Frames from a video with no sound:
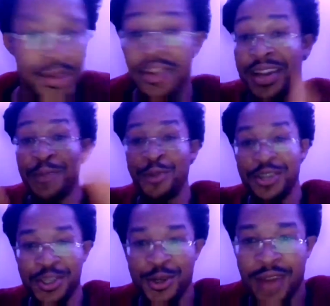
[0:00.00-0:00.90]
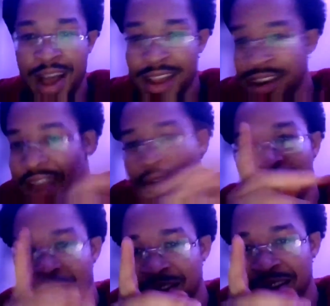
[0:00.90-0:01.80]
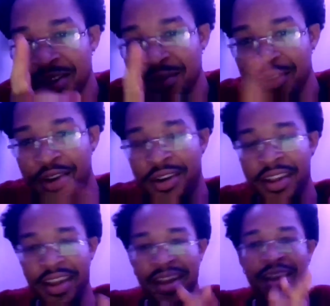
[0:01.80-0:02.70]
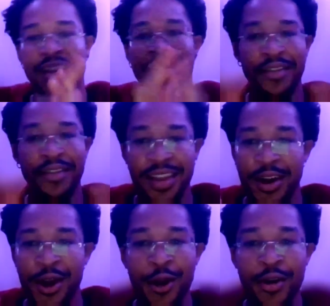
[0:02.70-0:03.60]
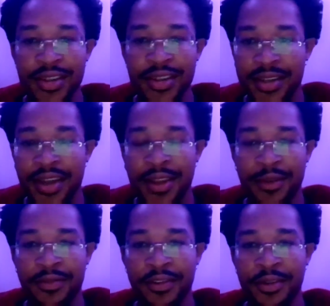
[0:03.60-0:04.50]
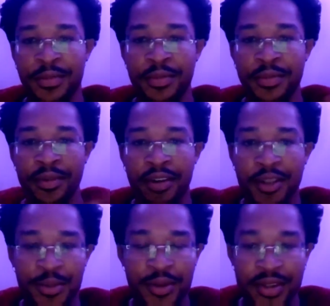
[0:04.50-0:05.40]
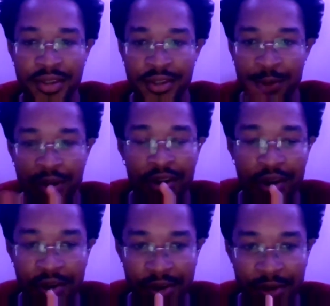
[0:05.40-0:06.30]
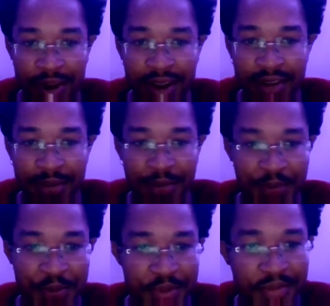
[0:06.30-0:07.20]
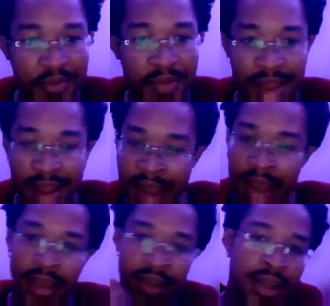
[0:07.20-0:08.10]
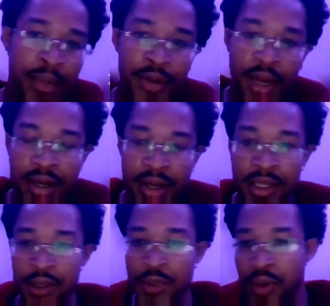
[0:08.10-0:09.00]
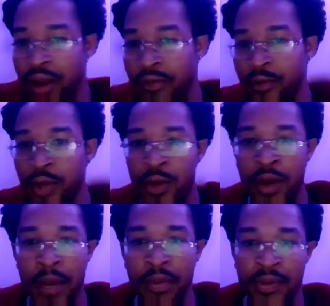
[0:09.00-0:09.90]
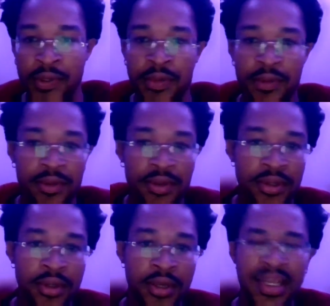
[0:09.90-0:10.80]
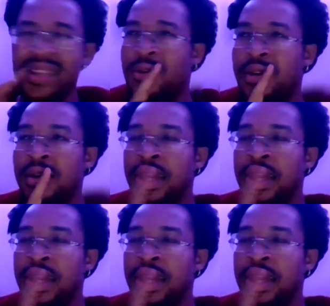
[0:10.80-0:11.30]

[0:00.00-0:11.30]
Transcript: Not that I'm rushing, though. You never rush things of God. Never. That hurry is the death of God's presence. So we're not hurrying, right? King Nebuchadnezzar was prideful. We know what happened to him. Is that the one?